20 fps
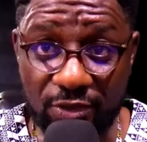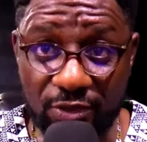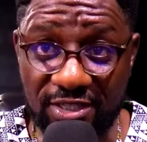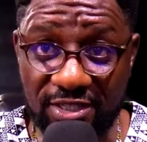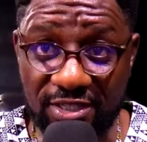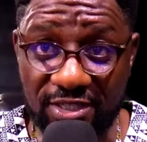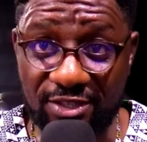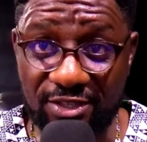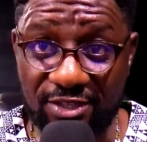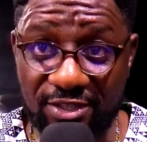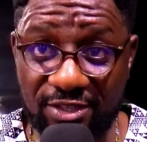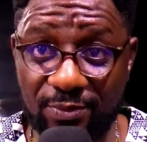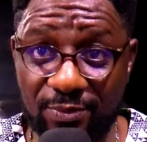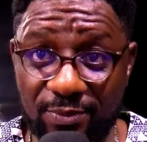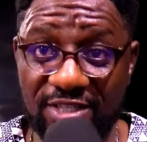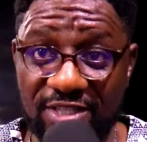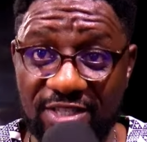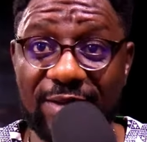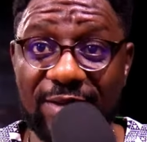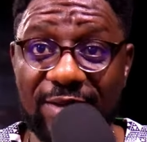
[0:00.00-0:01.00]
These things I'm trying
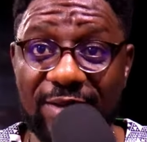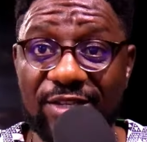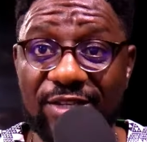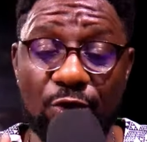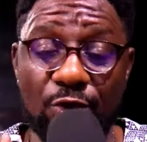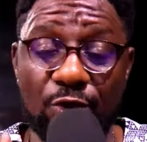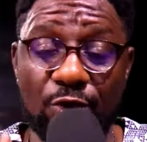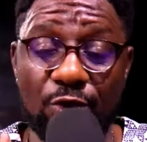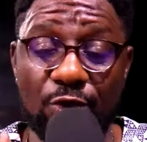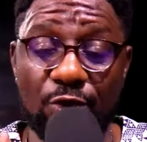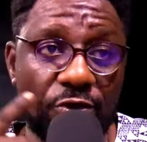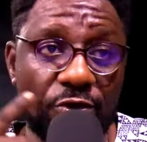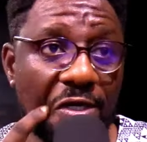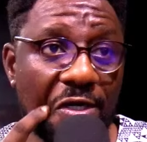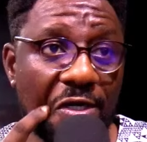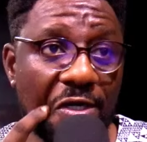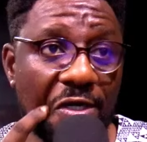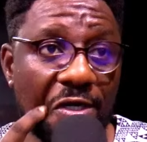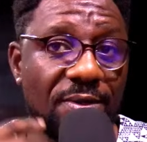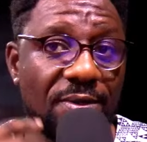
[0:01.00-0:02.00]
to use,
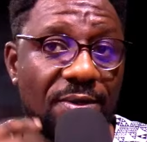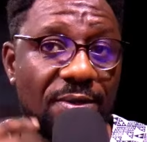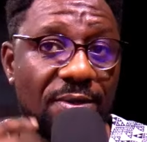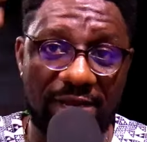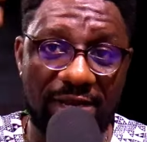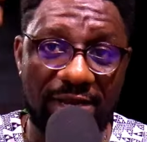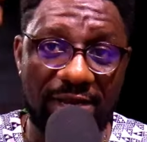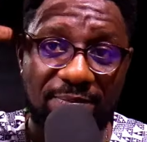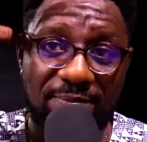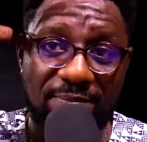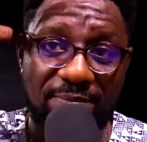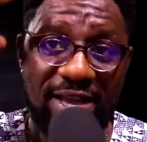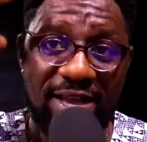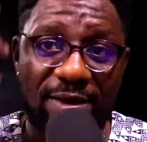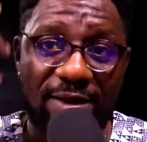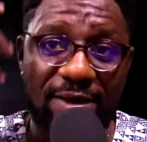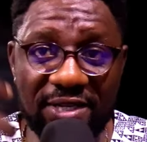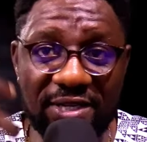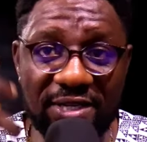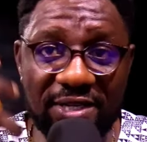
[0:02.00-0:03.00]
like my
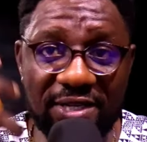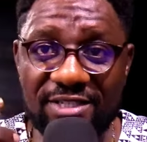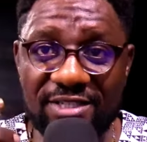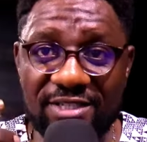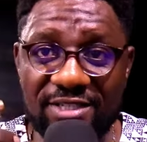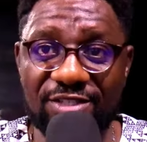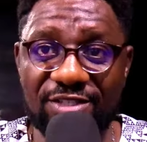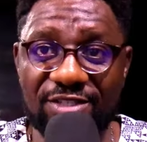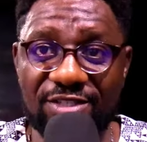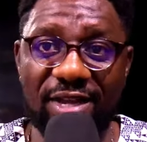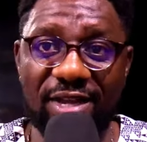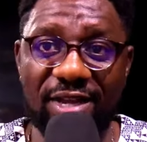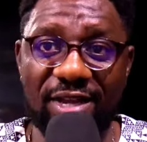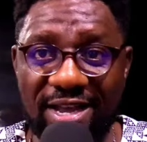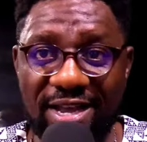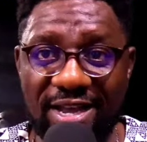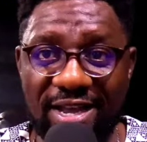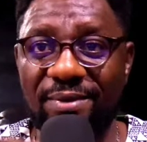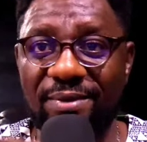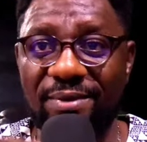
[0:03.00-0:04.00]
earpiece is not here, so
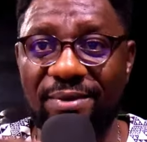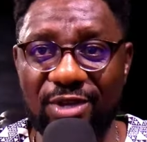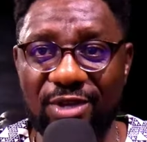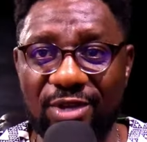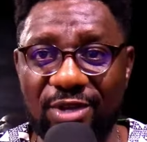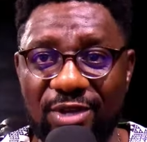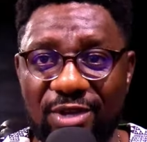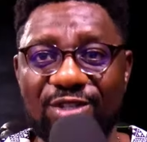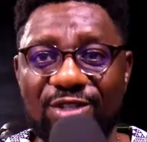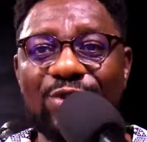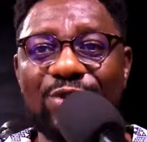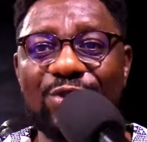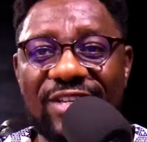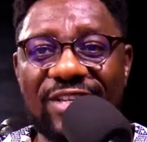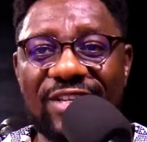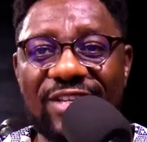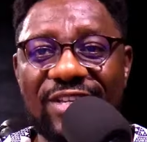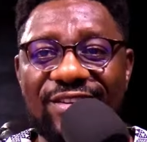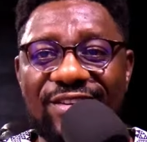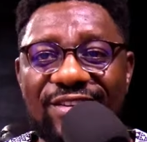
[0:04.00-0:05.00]
I had to use the
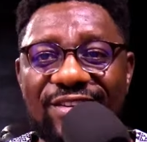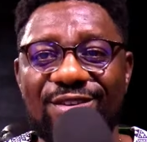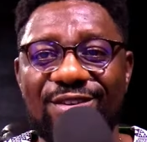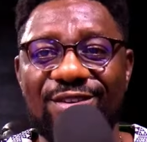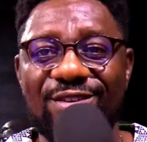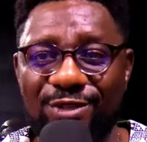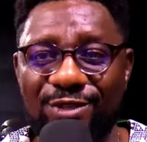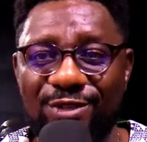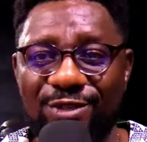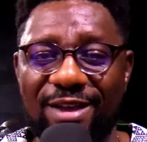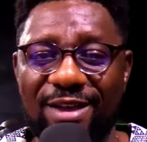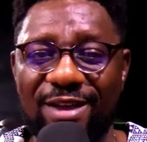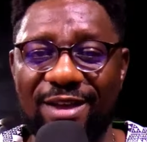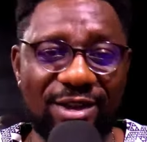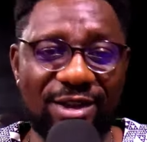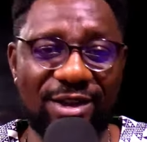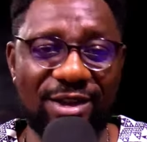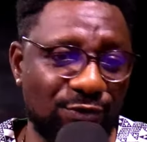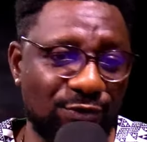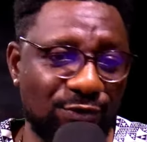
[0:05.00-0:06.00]
physical
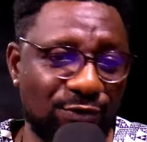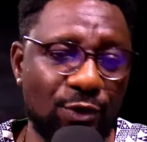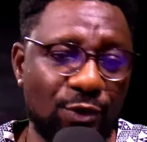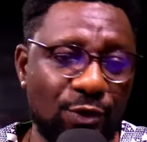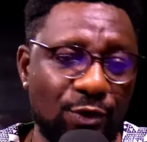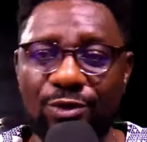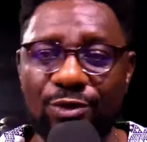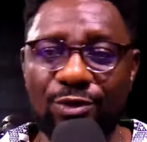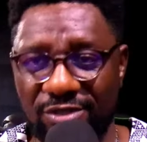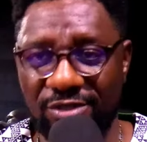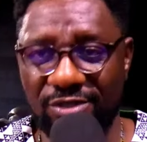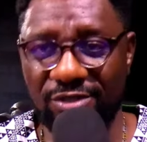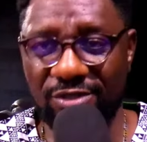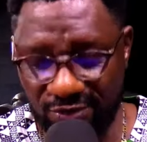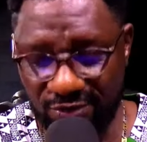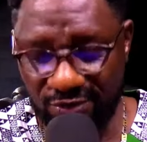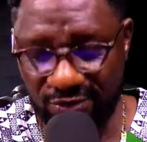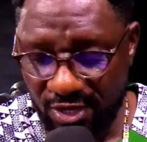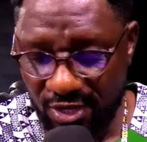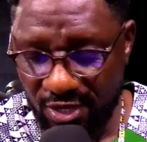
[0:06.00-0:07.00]
microphone, you know.
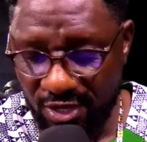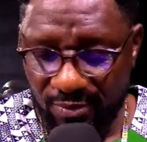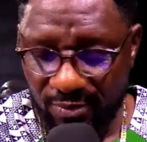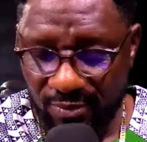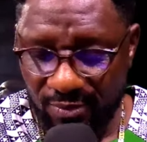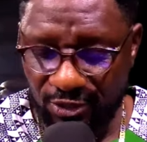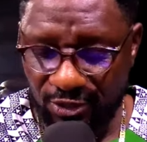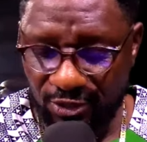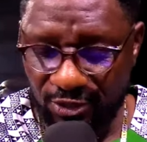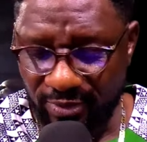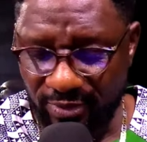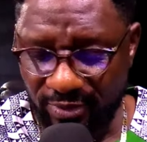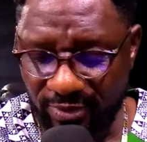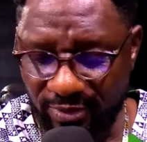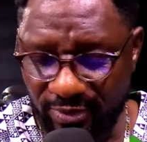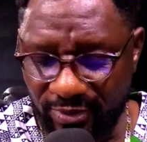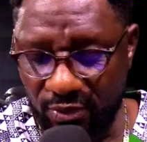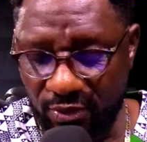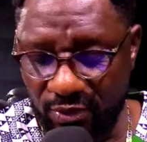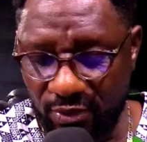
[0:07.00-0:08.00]
Please just bear with me.
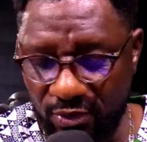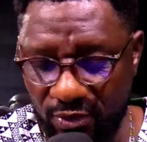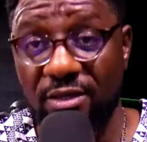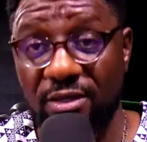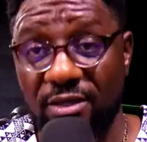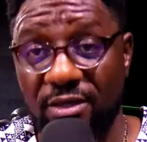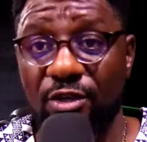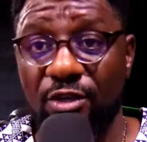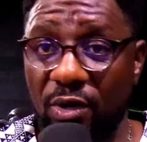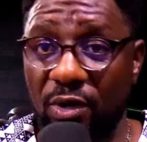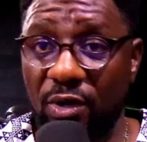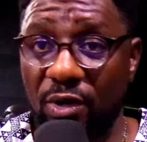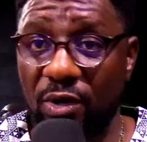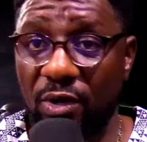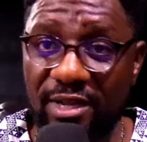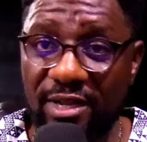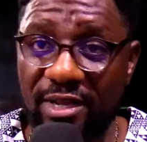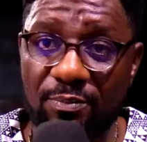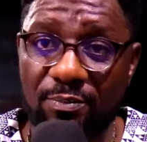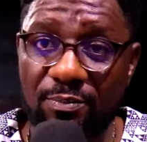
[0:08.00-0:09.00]
You'll gain
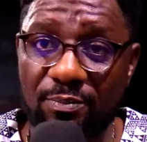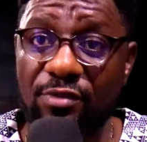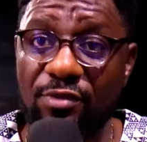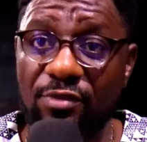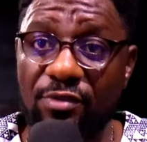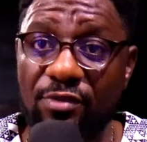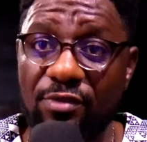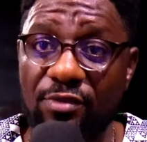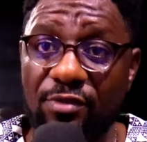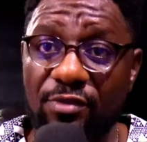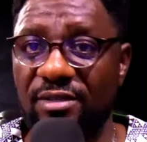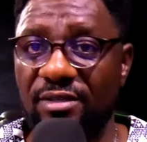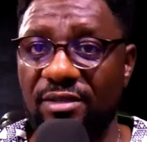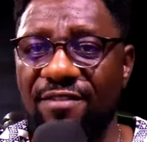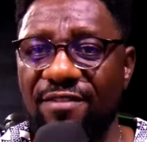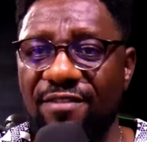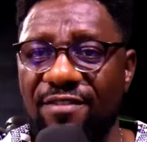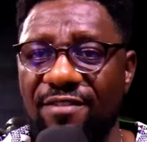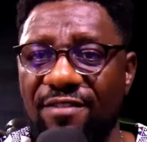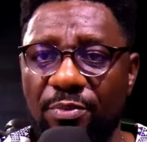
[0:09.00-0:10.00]
profits, heavy
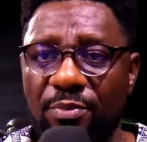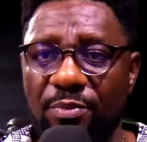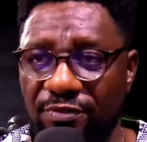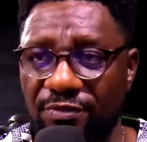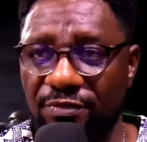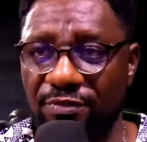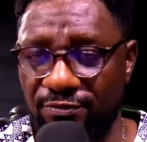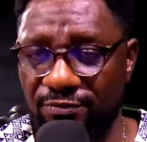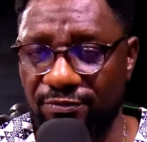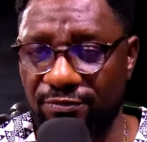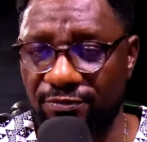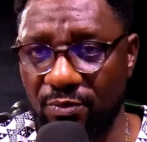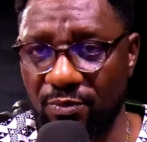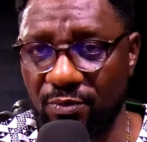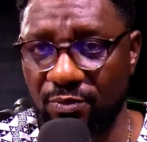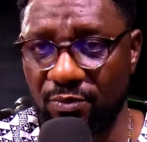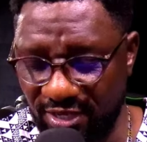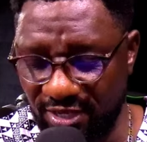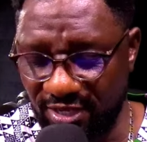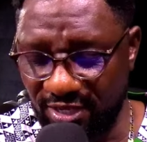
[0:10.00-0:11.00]
profits from everything I'm
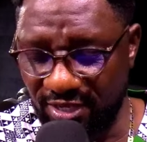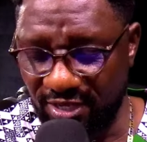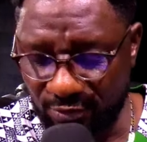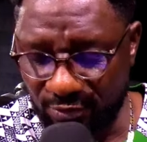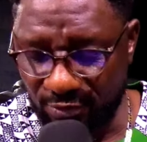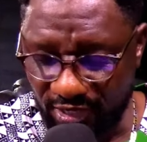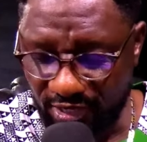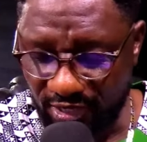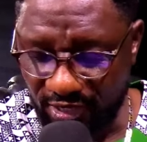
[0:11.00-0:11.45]
doing here today.